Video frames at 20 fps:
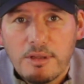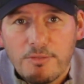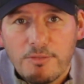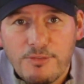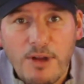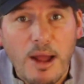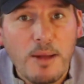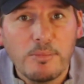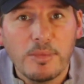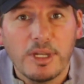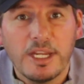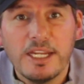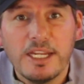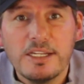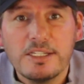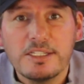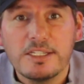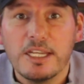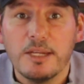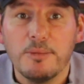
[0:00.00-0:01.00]

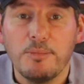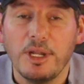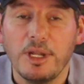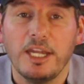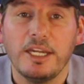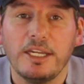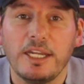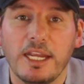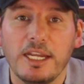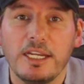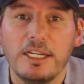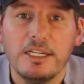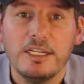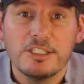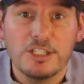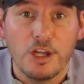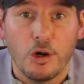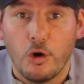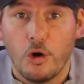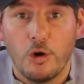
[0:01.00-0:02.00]
families the ability
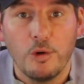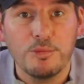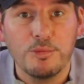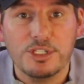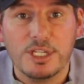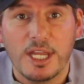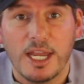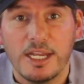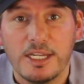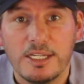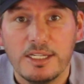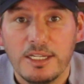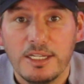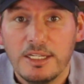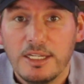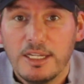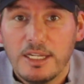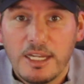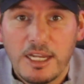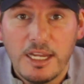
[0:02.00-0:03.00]
to homestead
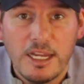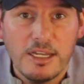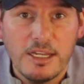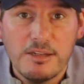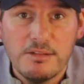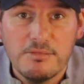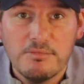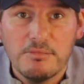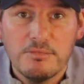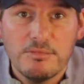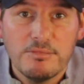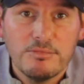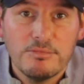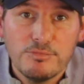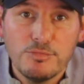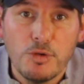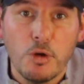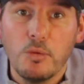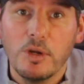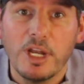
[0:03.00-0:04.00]
in
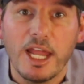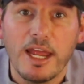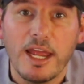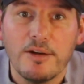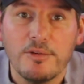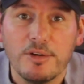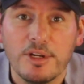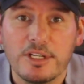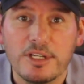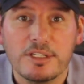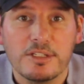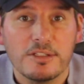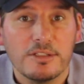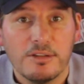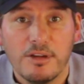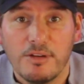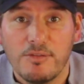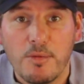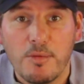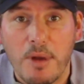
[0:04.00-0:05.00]
rural areas
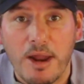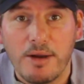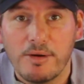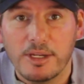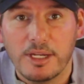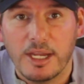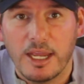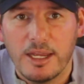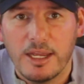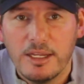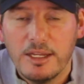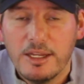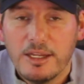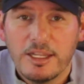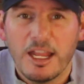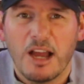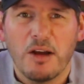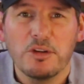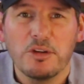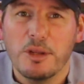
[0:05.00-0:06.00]
of America.
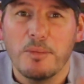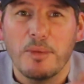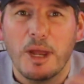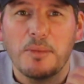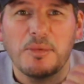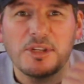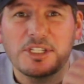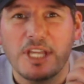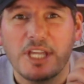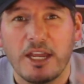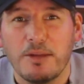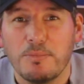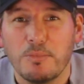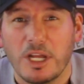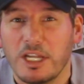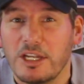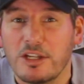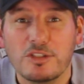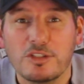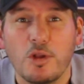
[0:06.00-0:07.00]
Now, you might be saying,
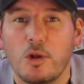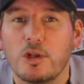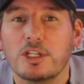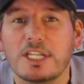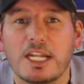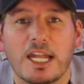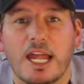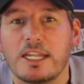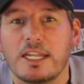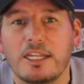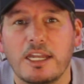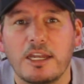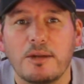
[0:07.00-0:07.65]
well, there's loads of land in